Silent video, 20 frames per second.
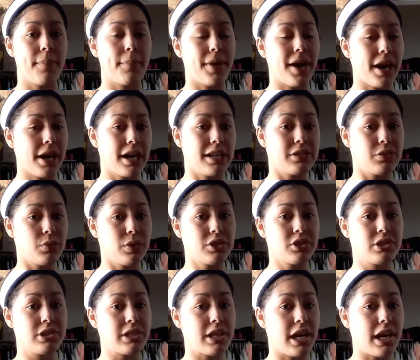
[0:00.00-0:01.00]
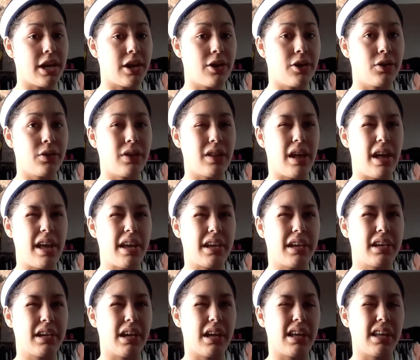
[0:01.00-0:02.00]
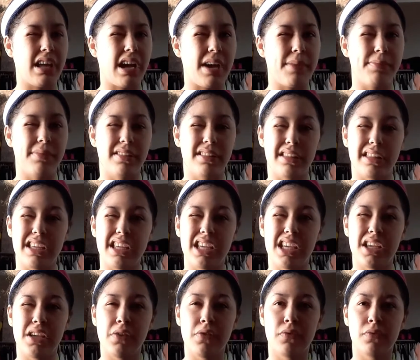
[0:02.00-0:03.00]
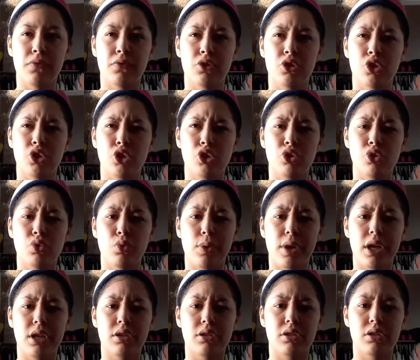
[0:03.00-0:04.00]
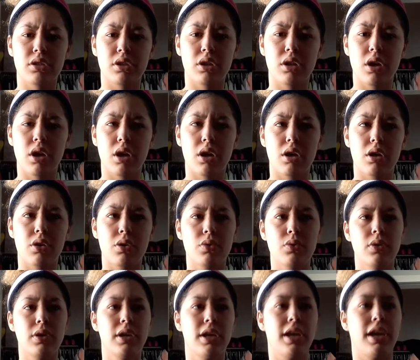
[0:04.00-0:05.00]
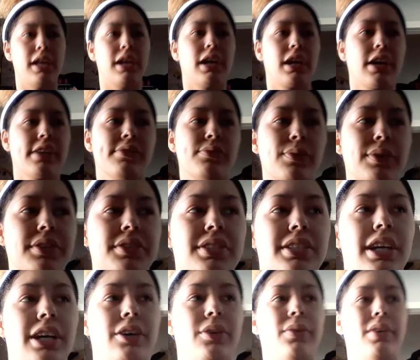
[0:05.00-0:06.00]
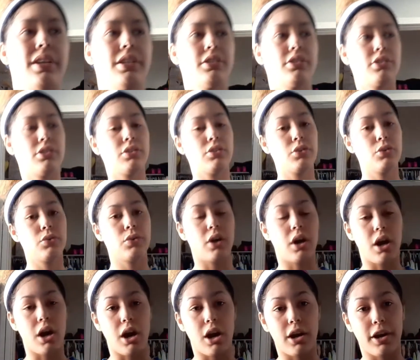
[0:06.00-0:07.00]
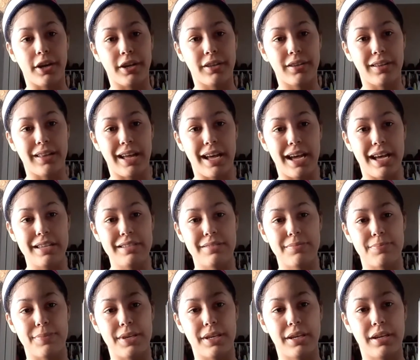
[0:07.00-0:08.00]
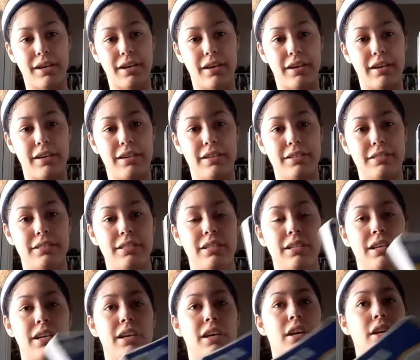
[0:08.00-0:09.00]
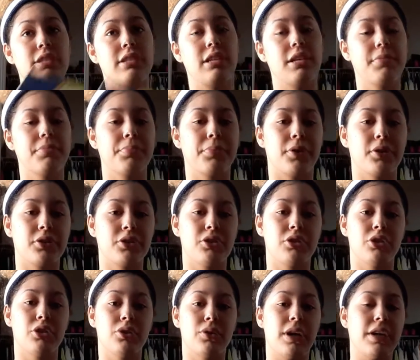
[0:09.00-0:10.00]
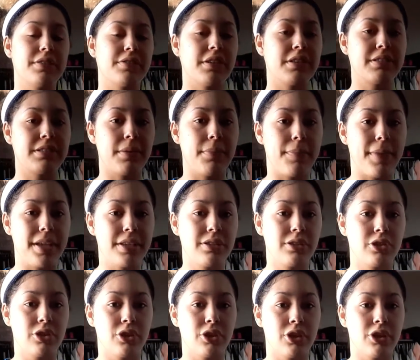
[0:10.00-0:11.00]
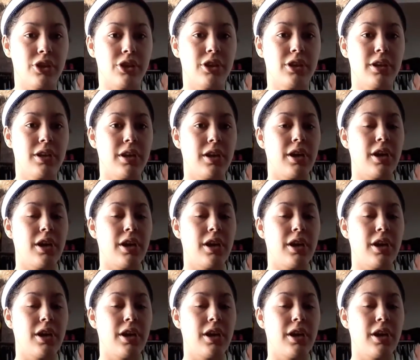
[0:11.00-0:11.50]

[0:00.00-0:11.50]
but I got switched out like I believe 2 weeks ago, and I got switched out into art class because team sports 2 is a semester.